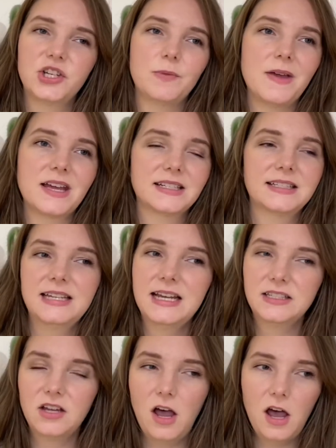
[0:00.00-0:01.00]
she makes
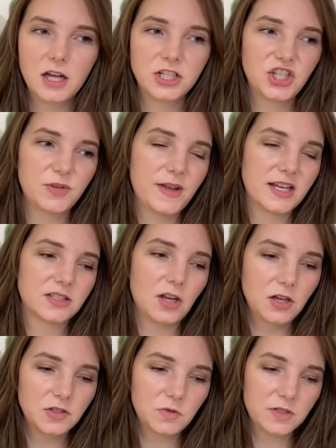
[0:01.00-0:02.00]
TikToks, she makes
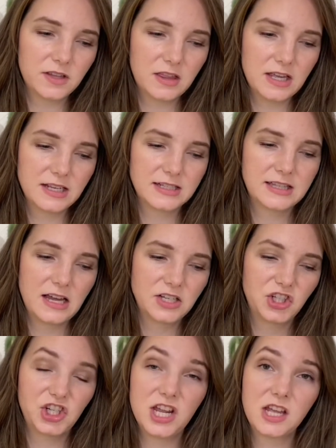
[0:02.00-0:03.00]
all sorts of things that
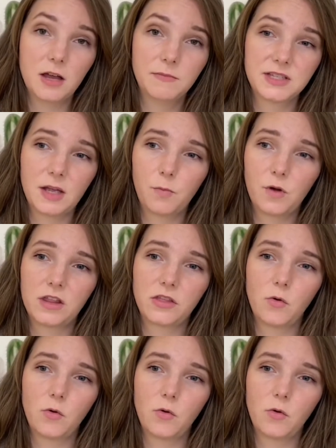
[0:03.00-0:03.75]
she comes up with